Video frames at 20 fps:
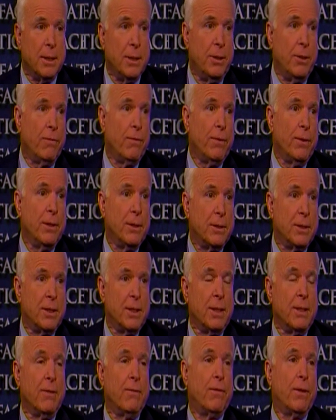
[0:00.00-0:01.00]
Different
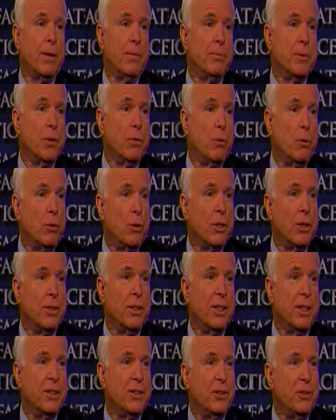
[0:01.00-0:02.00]
from the war
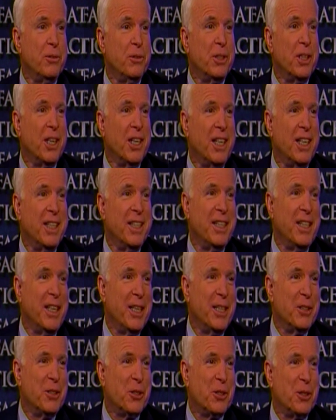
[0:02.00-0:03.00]
that you and I
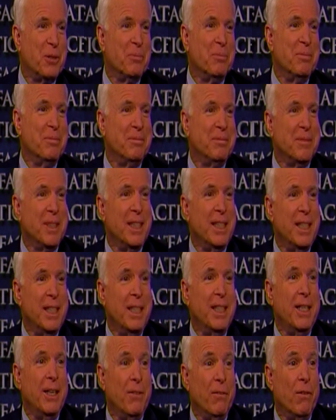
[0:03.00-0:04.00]
had some
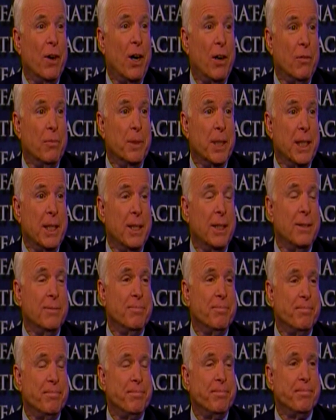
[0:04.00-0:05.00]
involvement in. Well, do
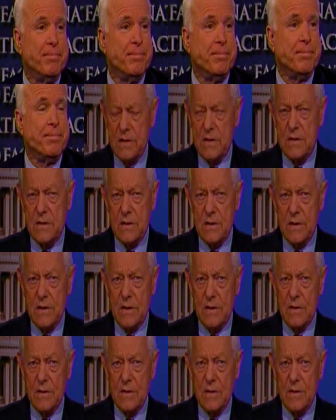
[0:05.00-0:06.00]
you think that
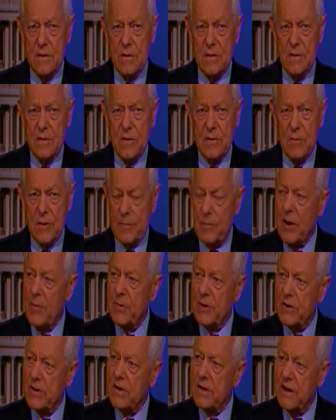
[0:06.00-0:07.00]
the
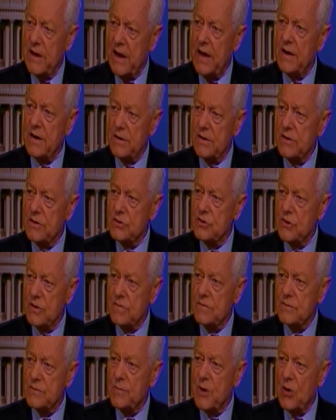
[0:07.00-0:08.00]
Republican candidates should
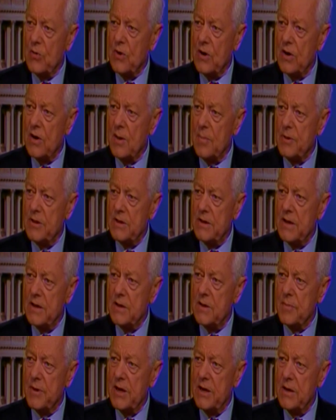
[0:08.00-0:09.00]
have spoken up at that
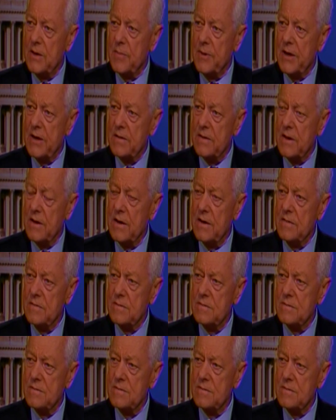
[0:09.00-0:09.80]
debate about that?